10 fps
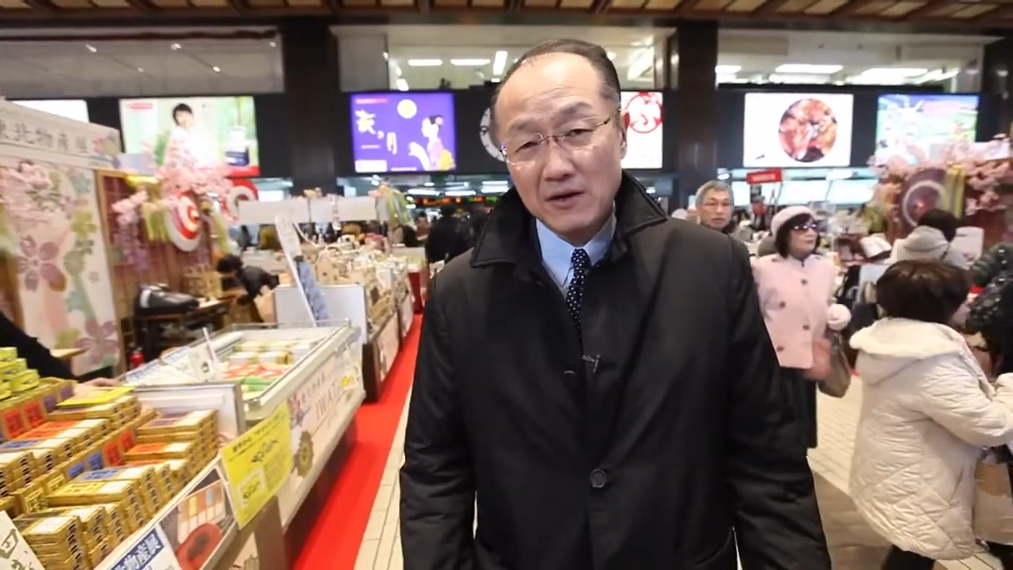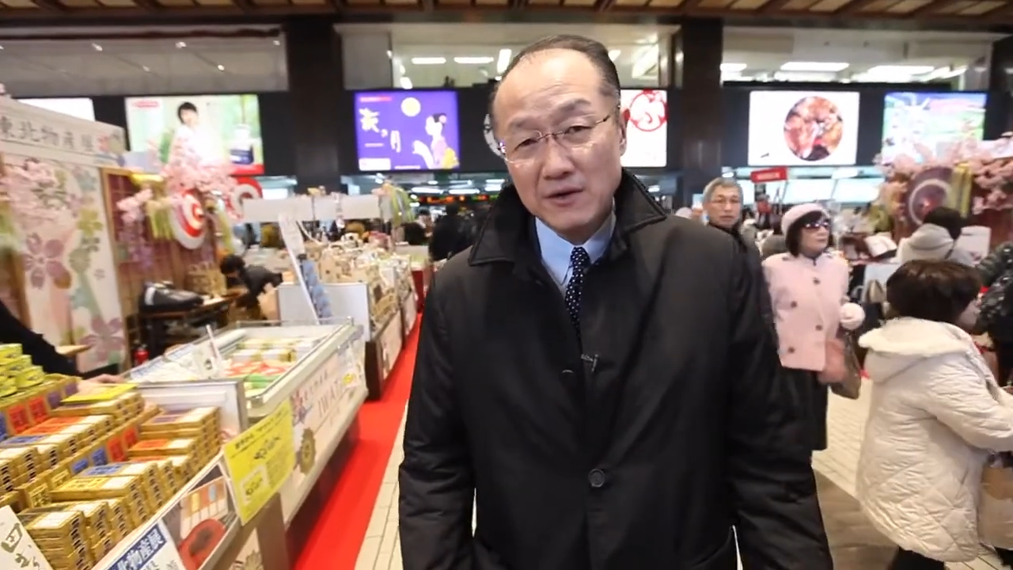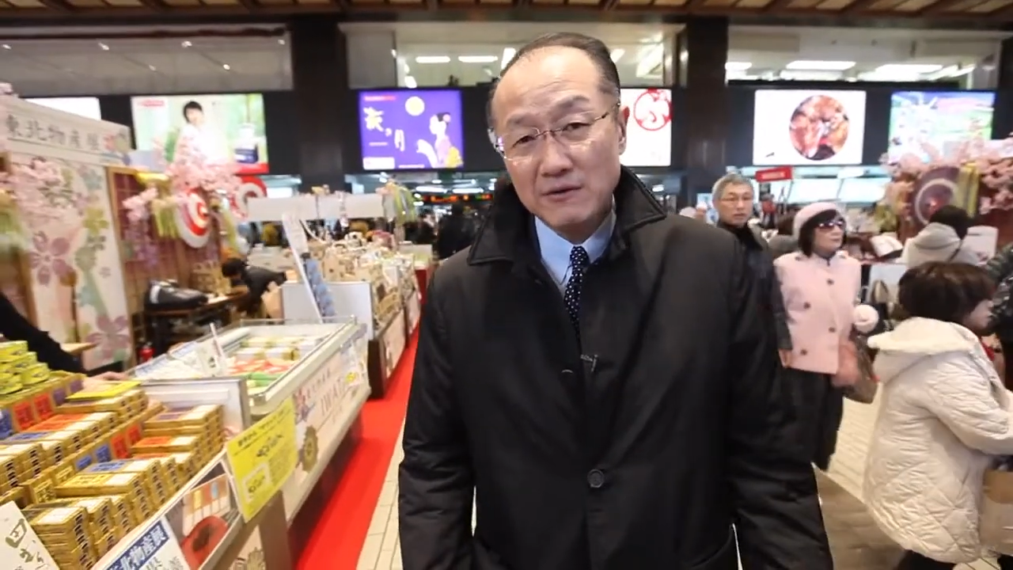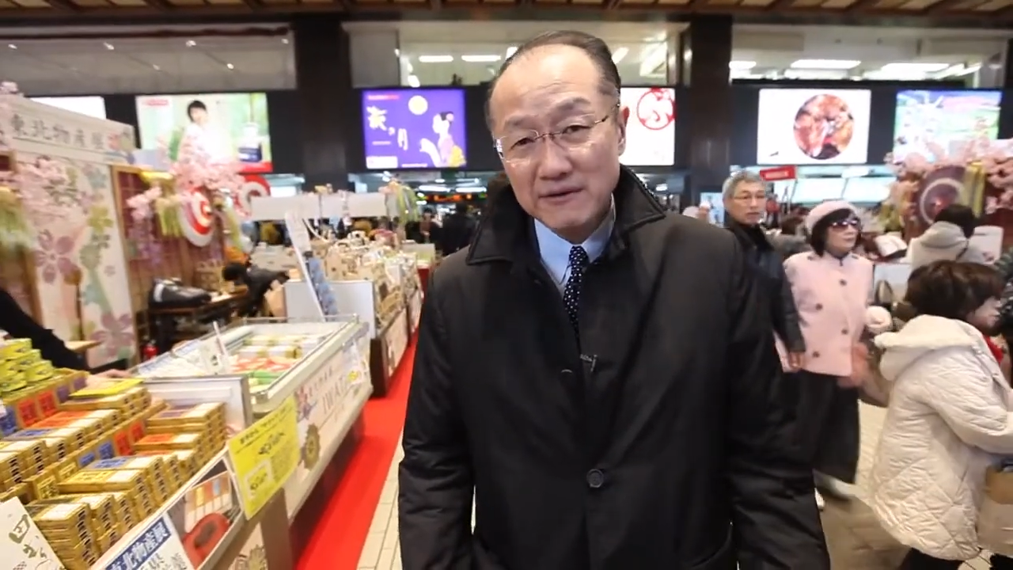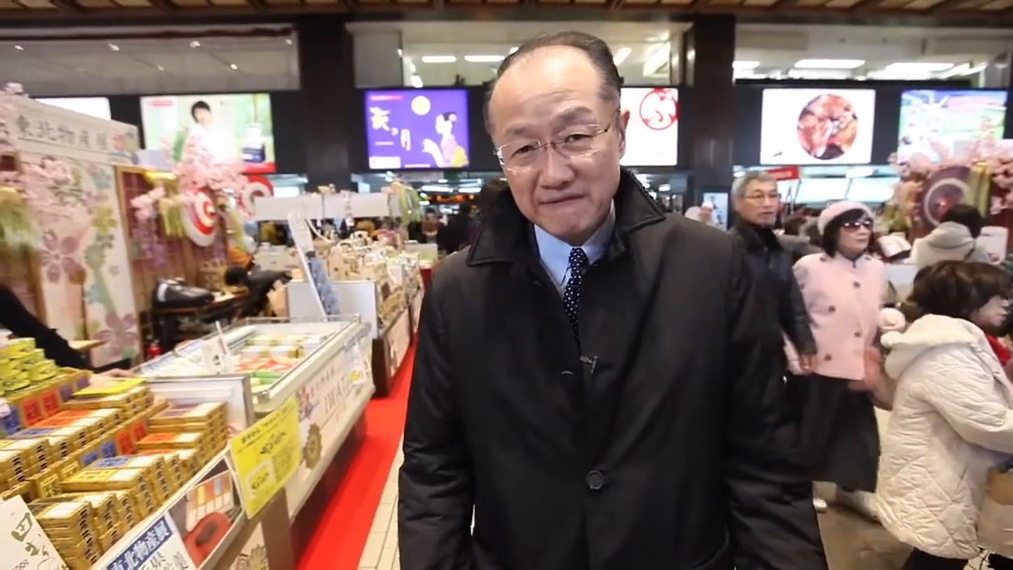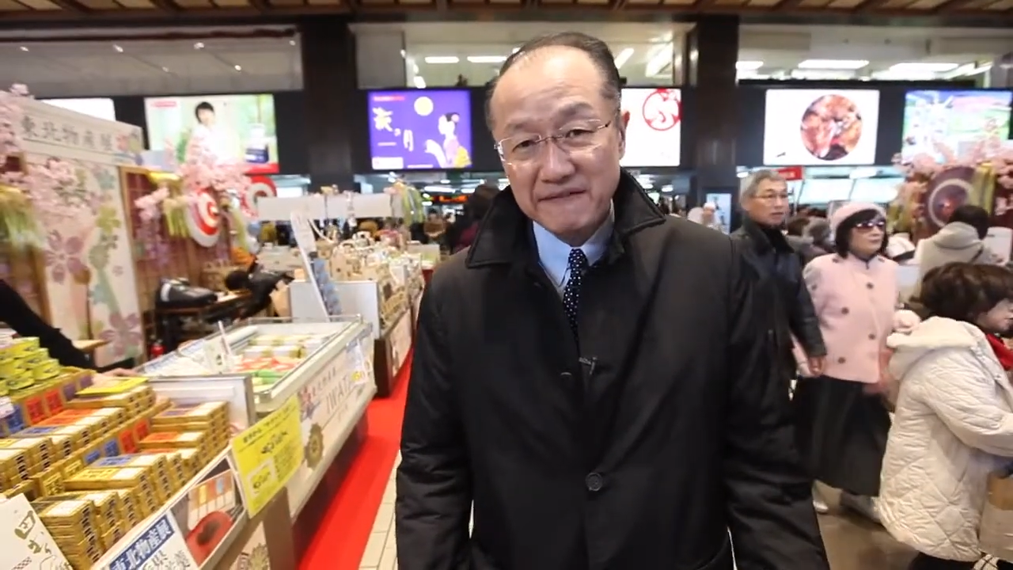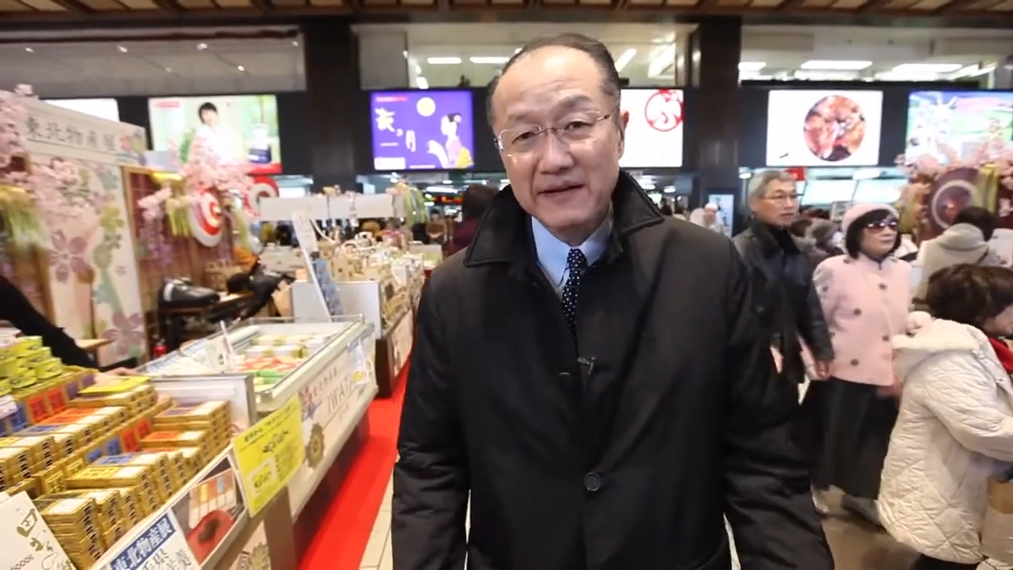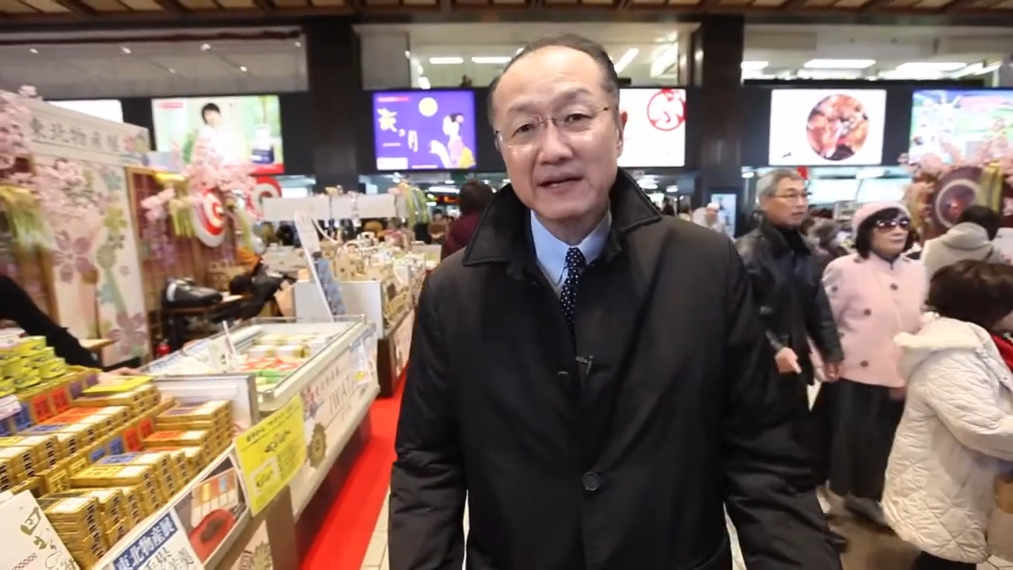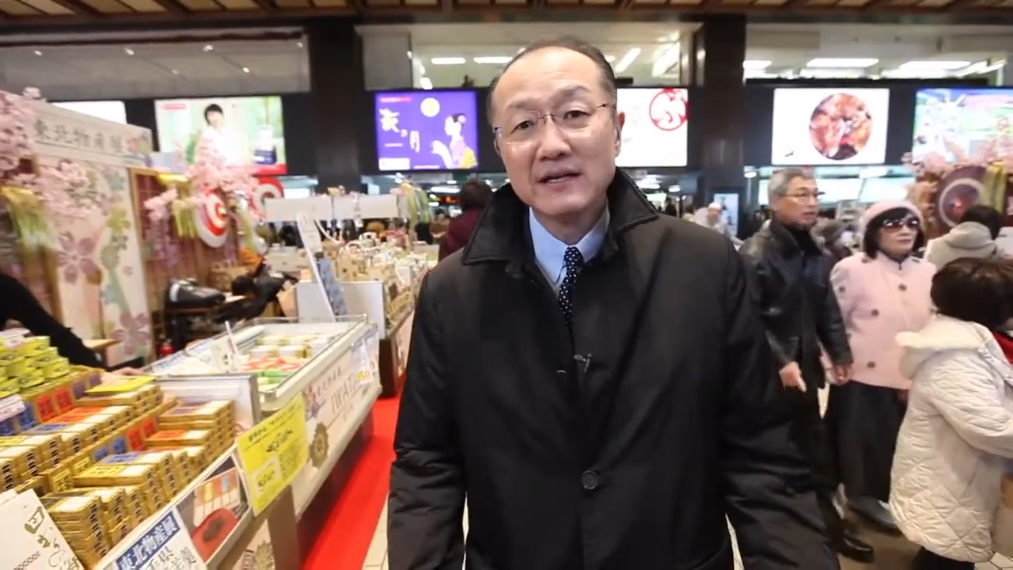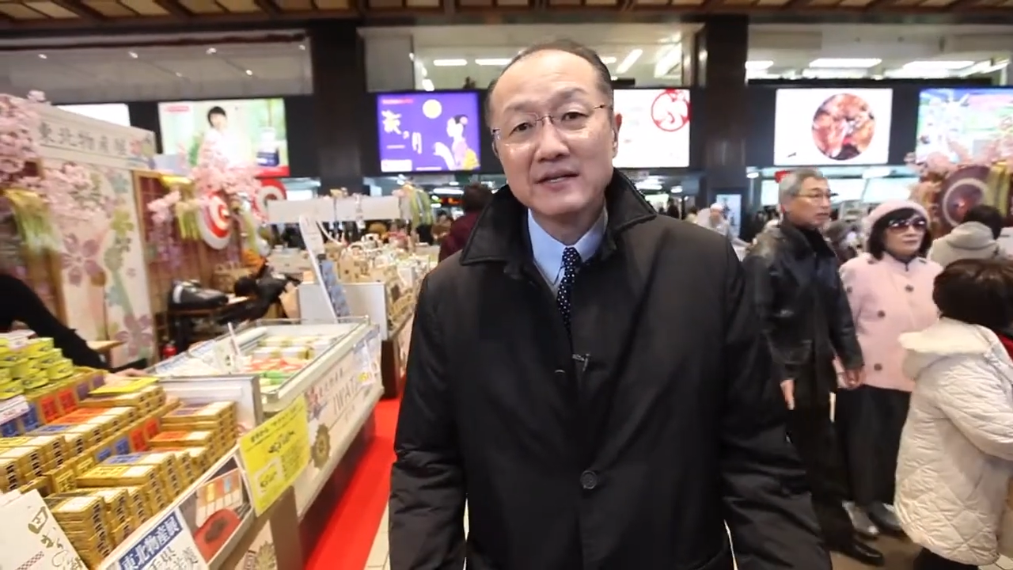horrific
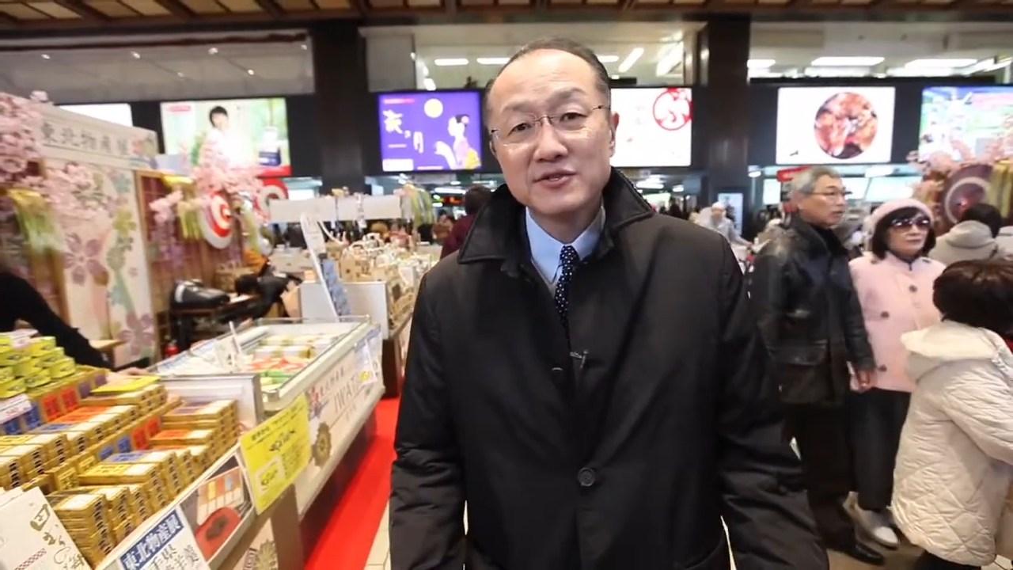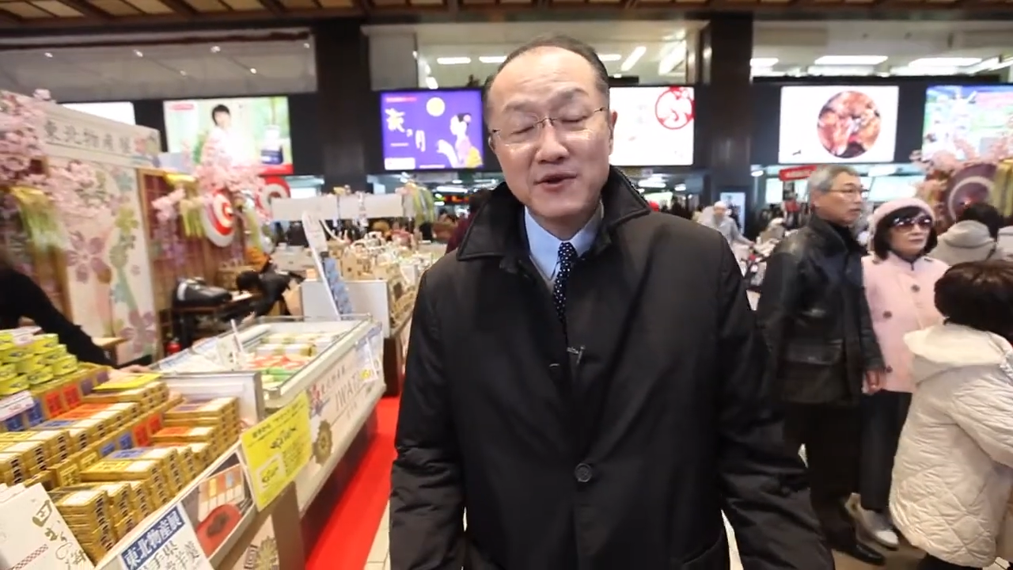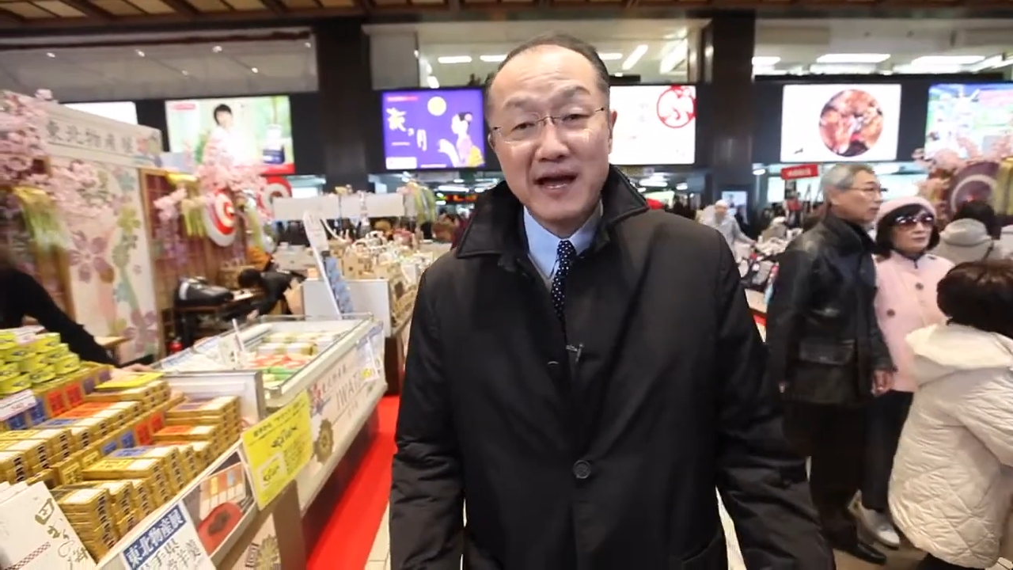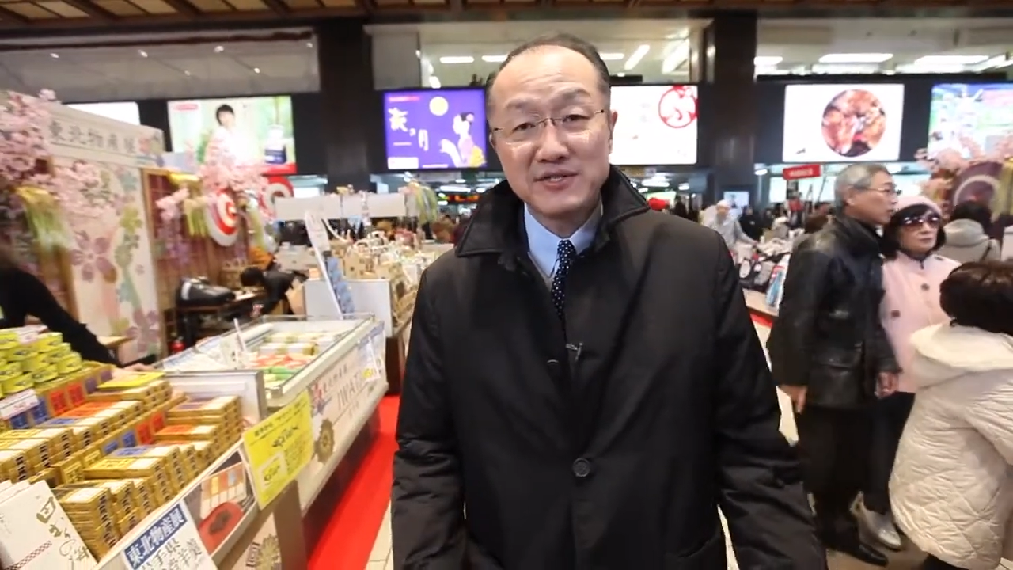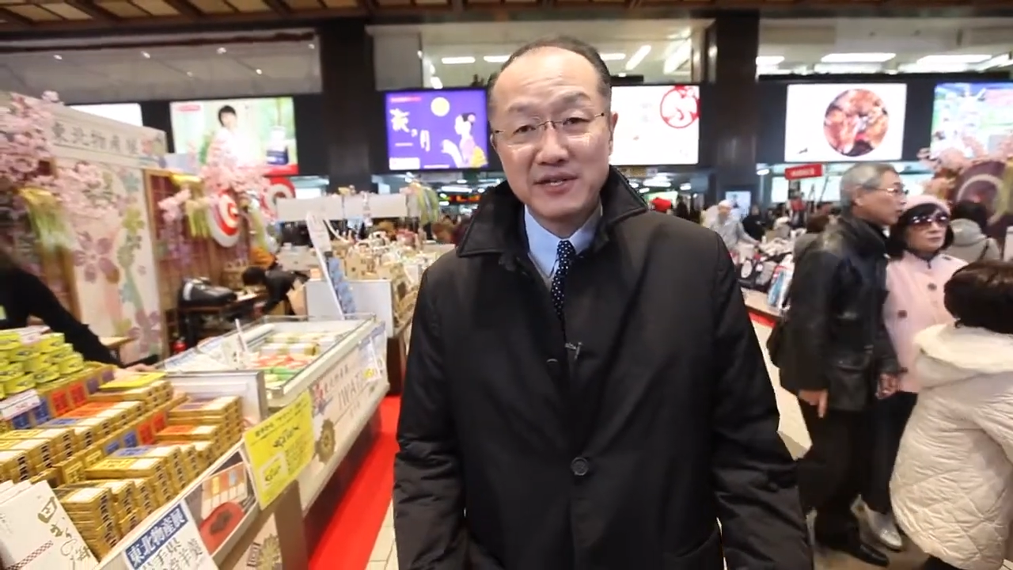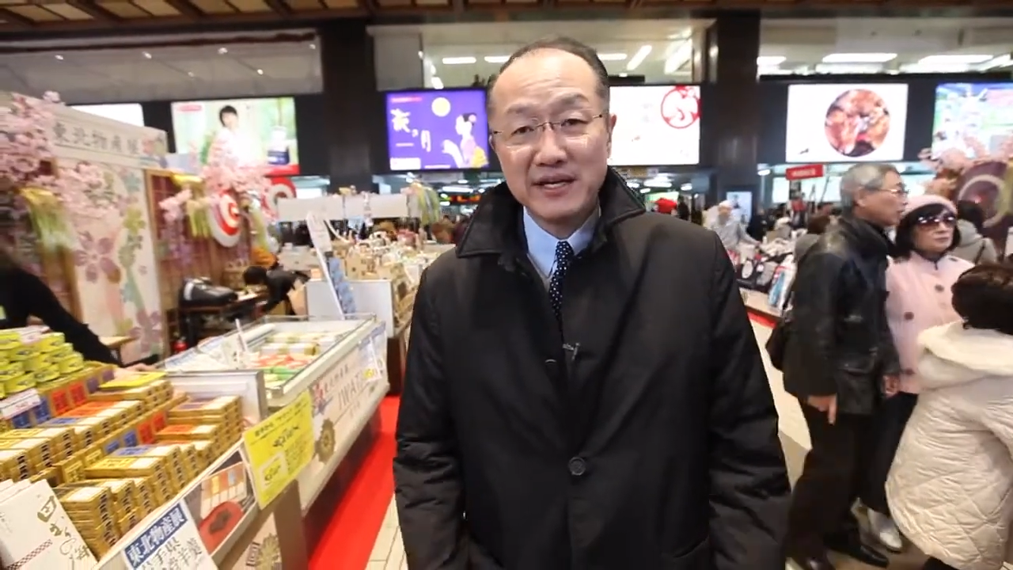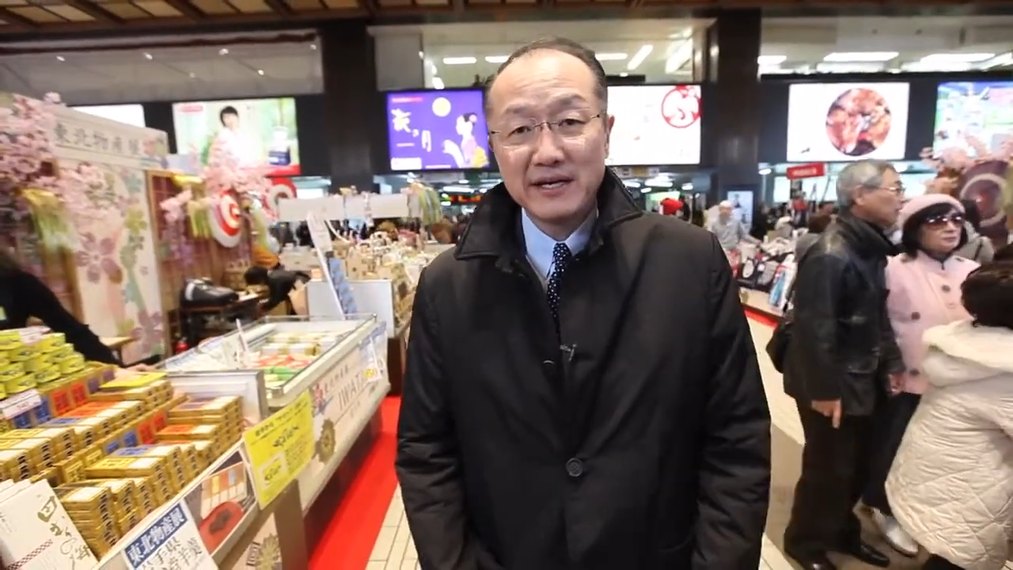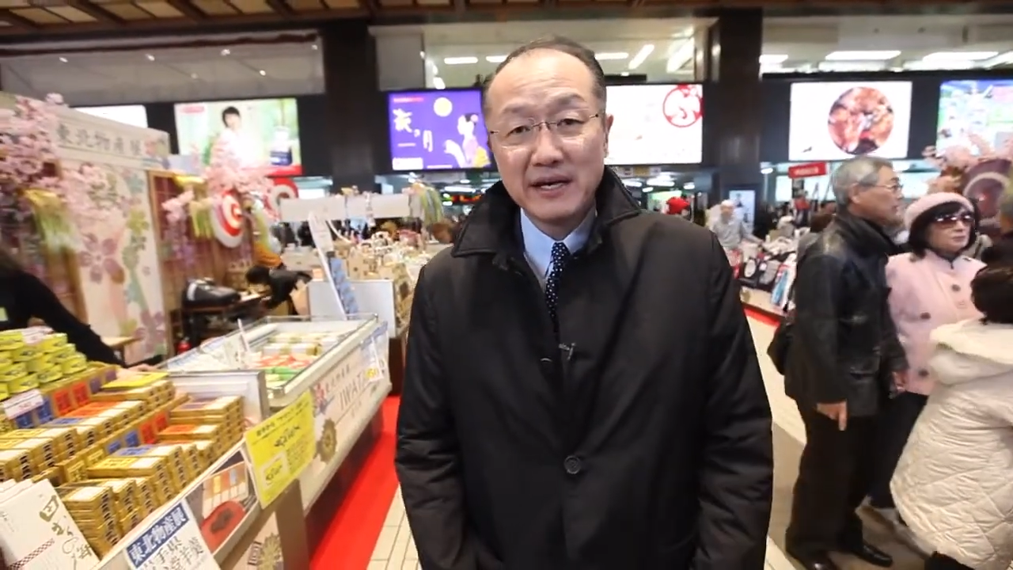tragedy,